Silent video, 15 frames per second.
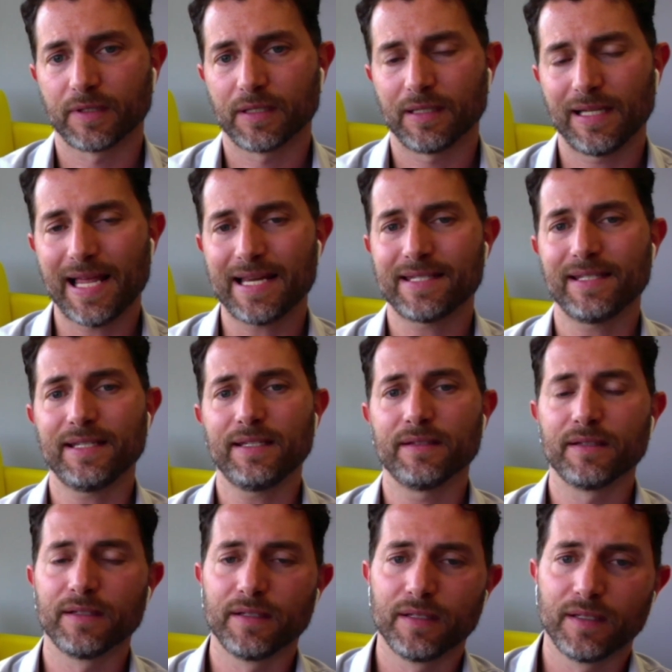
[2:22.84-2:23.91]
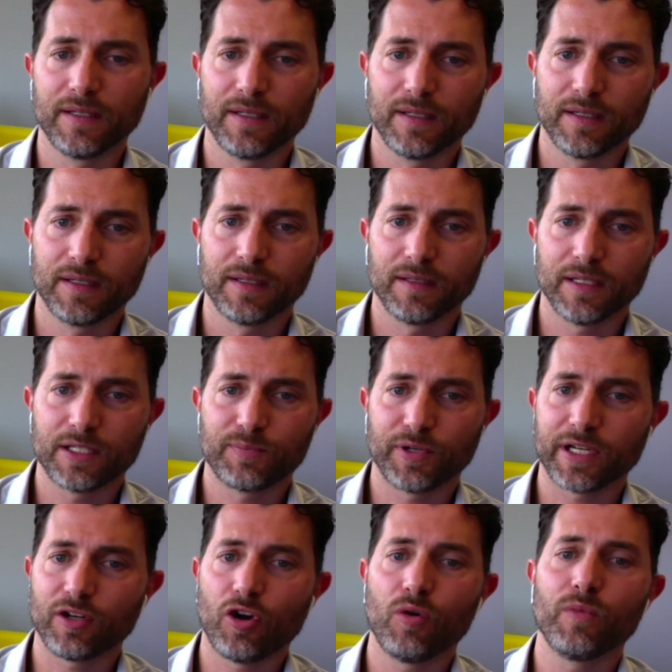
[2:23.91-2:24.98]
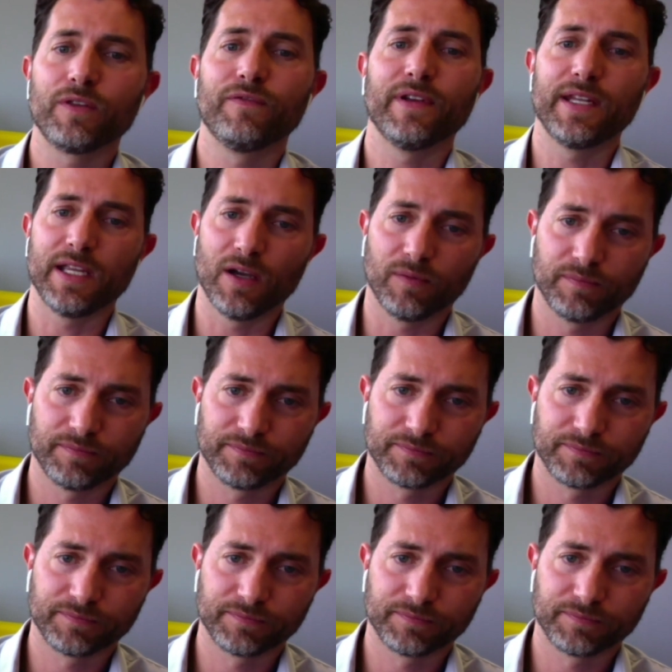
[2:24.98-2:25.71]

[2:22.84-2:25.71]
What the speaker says: Lastly, let's bring it home with video.